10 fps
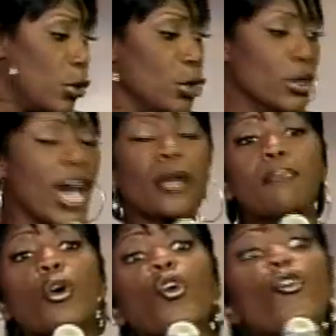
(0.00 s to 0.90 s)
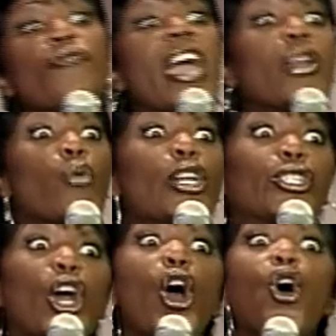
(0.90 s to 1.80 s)
When you let him move in
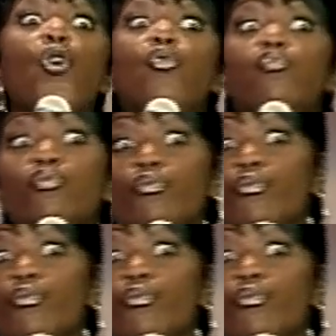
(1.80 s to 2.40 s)
with you,